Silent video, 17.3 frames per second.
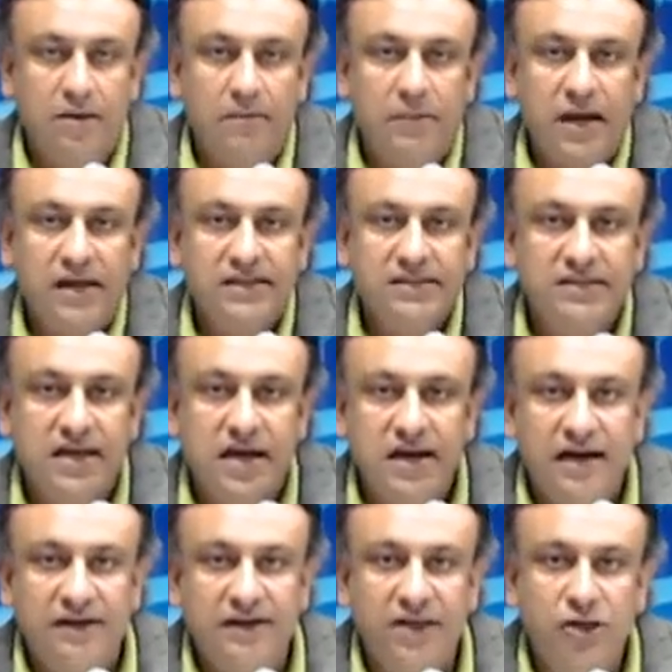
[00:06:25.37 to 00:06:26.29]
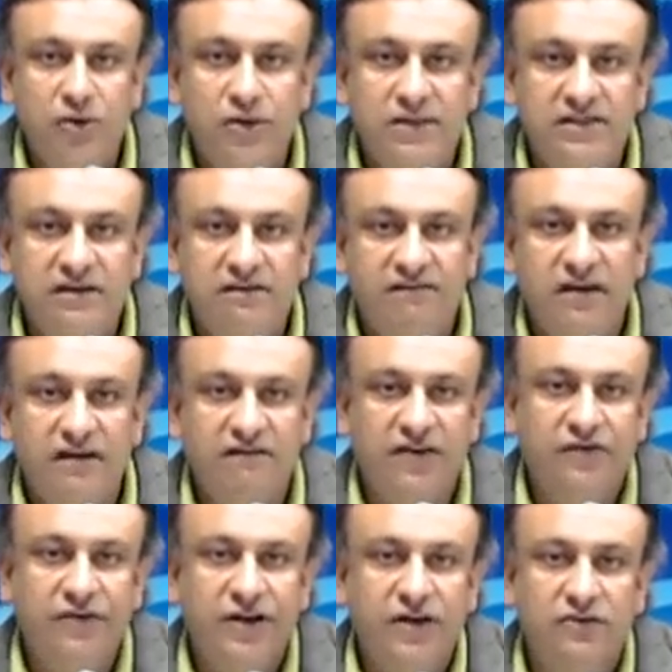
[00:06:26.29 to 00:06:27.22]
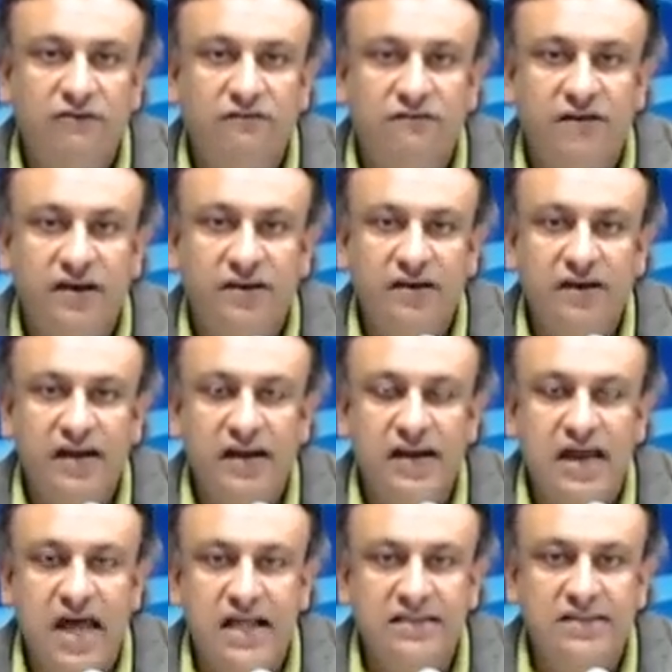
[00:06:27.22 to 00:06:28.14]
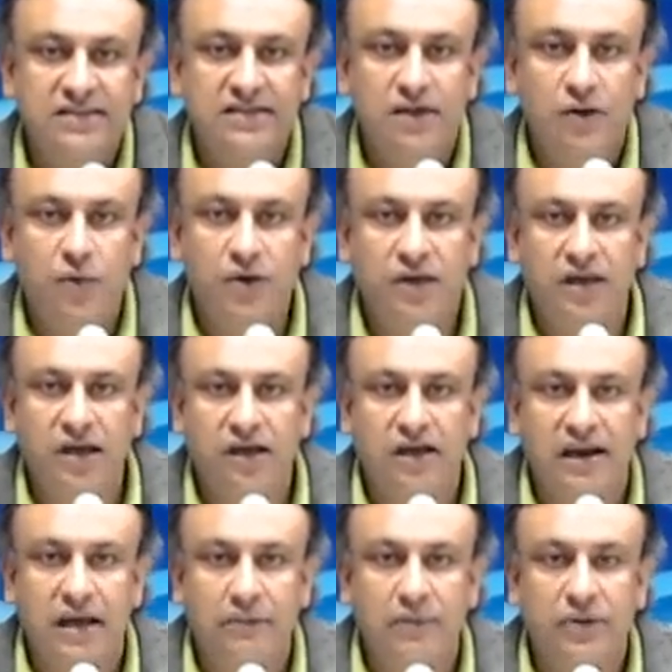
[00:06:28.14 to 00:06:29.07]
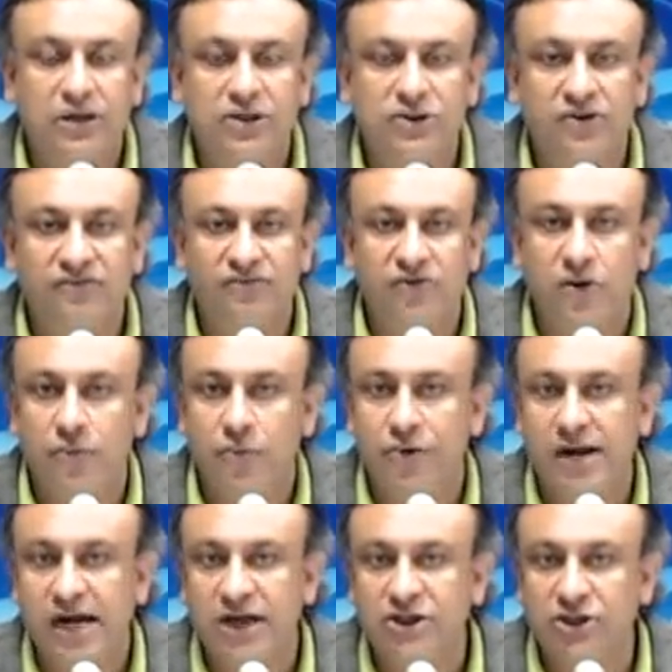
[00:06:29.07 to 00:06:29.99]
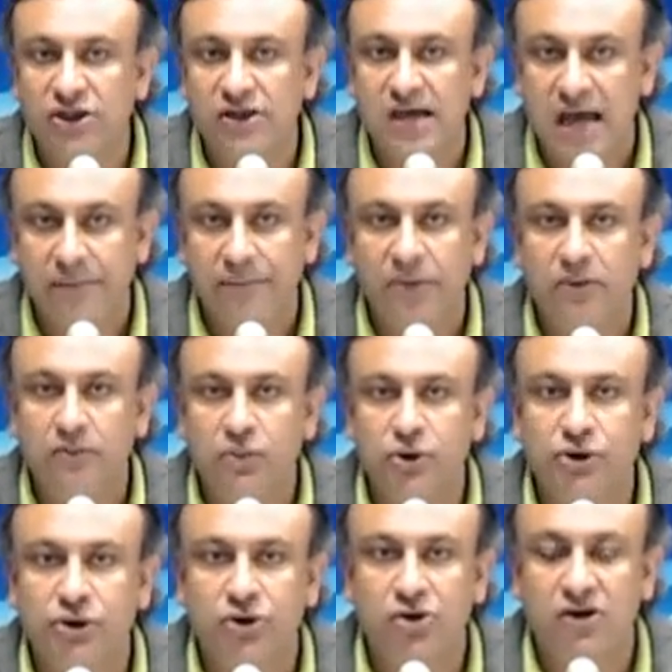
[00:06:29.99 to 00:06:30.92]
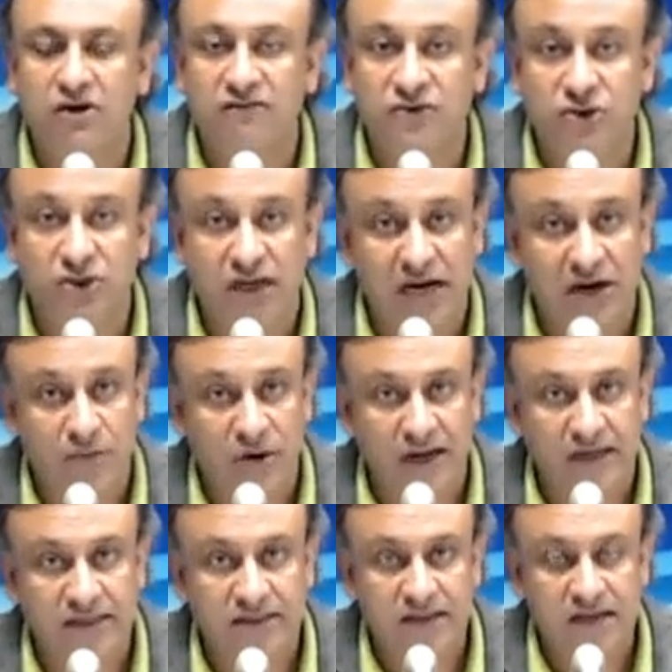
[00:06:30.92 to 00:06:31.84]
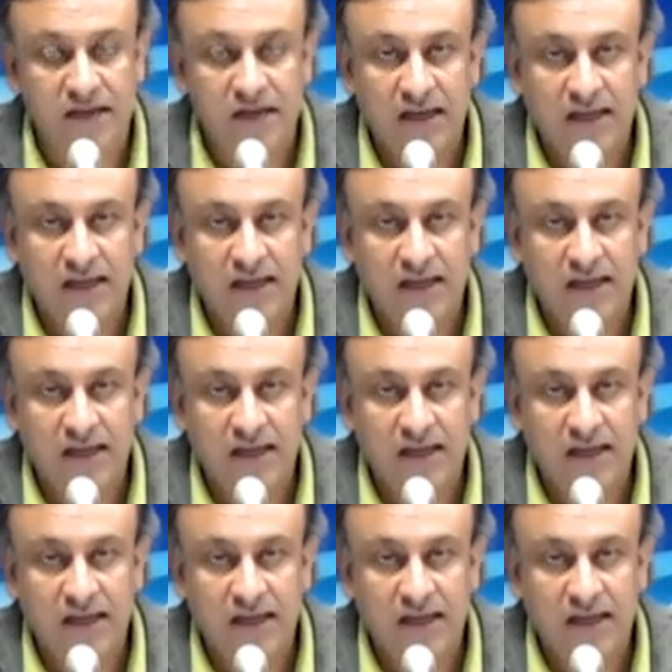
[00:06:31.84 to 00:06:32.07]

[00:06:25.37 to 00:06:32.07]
Pakistan and the UNICEF have agreed to further enhance their working collaboration for protection and promotion of child rights.